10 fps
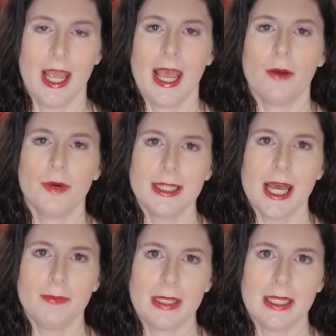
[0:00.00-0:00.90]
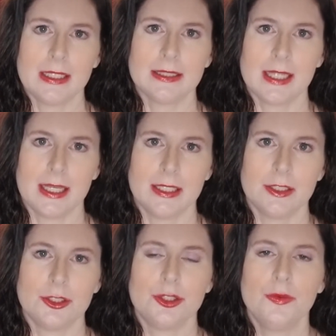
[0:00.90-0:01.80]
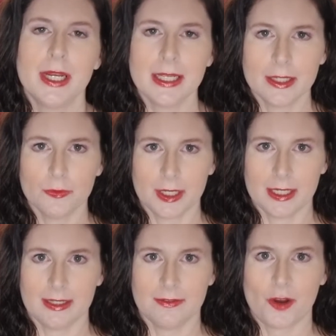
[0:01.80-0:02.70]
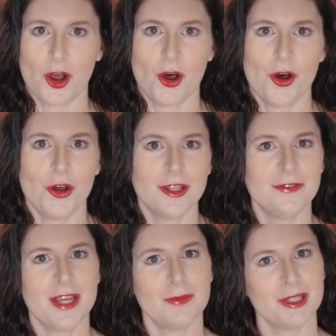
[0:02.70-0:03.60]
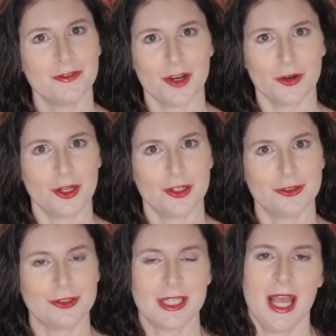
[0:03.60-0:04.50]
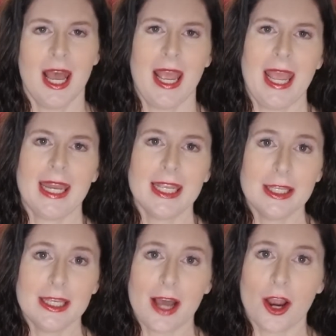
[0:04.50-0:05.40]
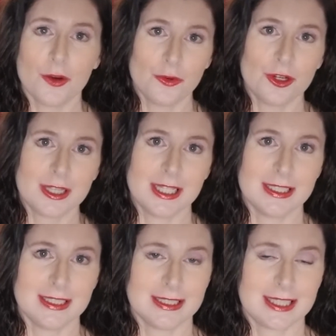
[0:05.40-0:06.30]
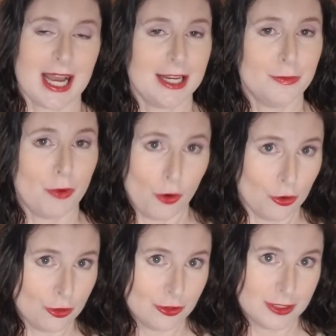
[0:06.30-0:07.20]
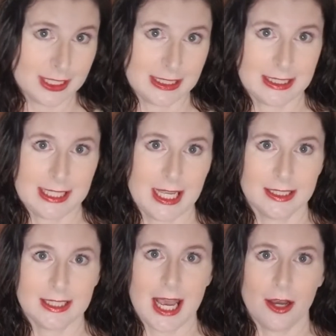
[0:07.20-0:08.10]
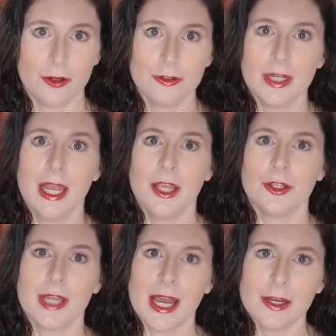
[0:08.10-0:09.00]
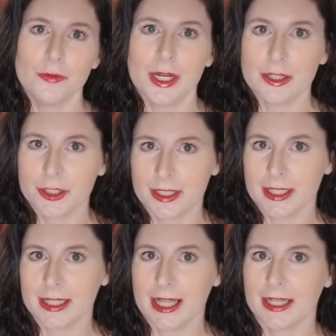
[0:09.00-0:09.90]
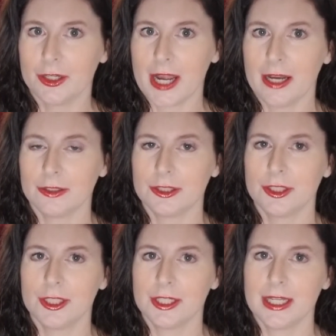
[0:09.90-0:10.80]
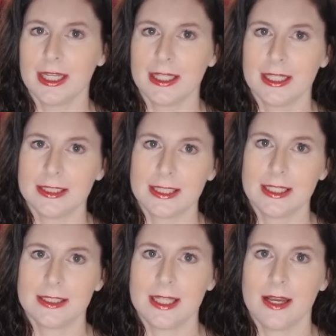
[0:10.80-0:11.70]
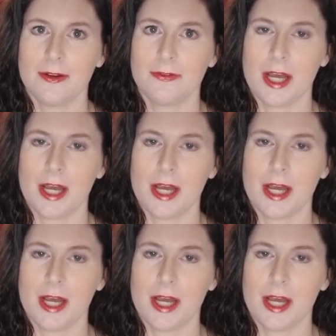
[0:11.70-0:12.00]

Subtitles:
And what that means is you want to get rid of all the family photos, any artwork that is kind of bold and stands out. You kind of want to let your house look in the sense of